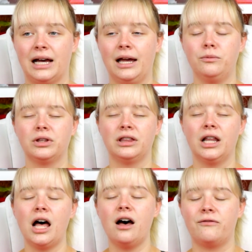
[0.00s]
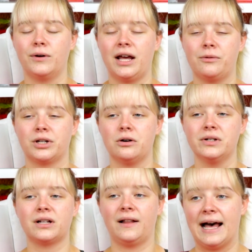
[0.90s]
I would love when I would go
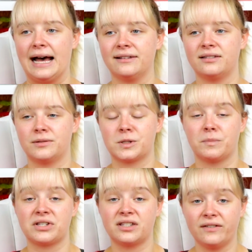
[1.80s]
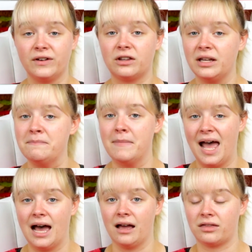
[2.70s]
into class, specifically
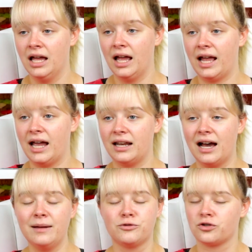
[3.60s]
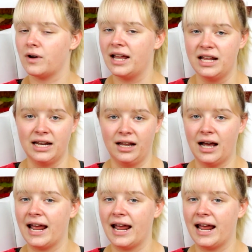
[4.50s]
math, and I'm dreading it.